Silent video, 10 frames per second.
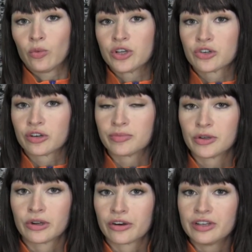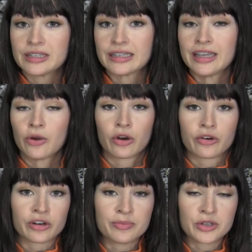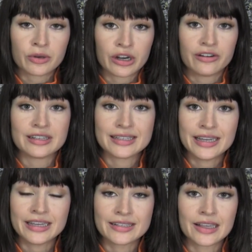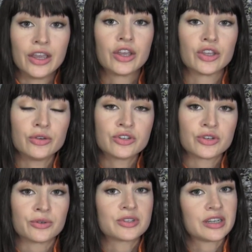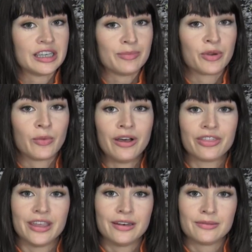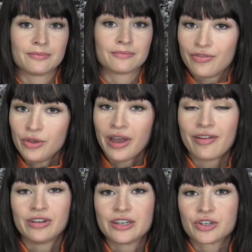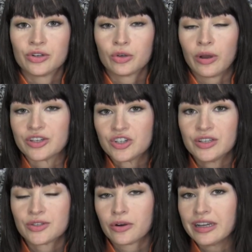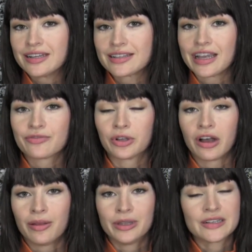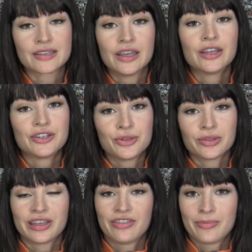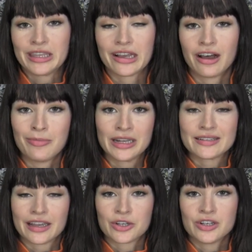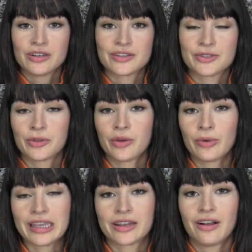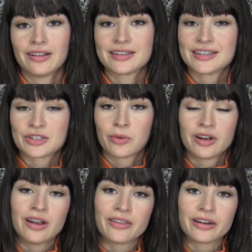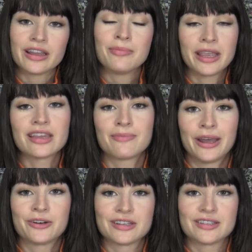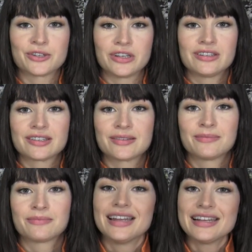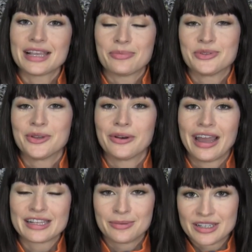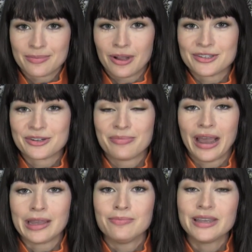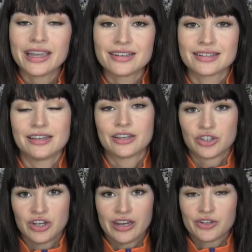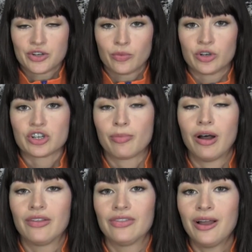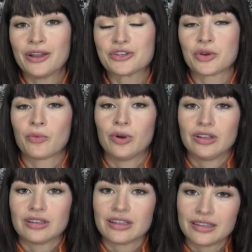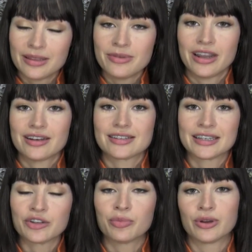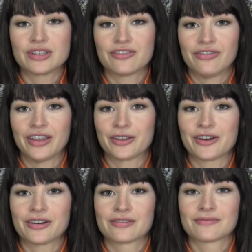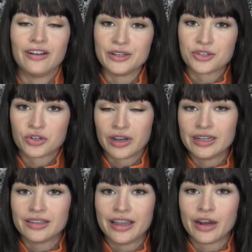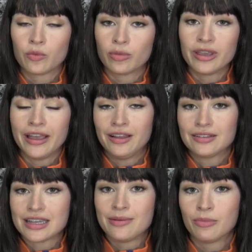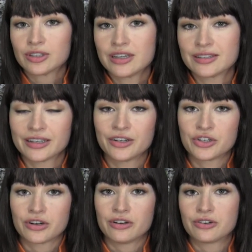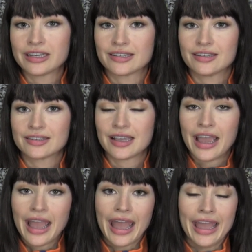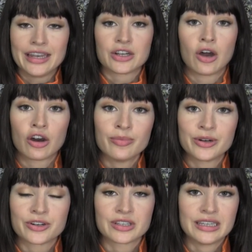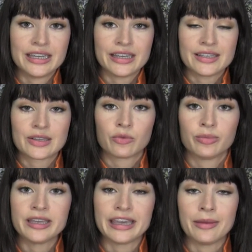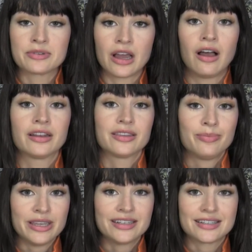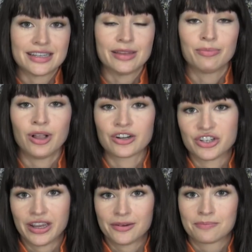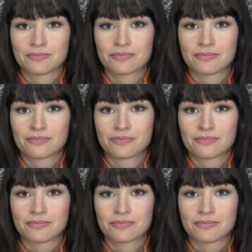which cryptocurrency or cryptocurrencies you choose to keep your wealth in. If you have additional questions or insightful comments, do leave them in the comments section so that we can all assist one another in making better decisions. Today's episode has been sponsored by B&C Exchange, which upon launch will eliminate single points of failure. Funds traded there will be held in multi-signature addresses, and arbiters' keys will be kept on the B&C blockchain.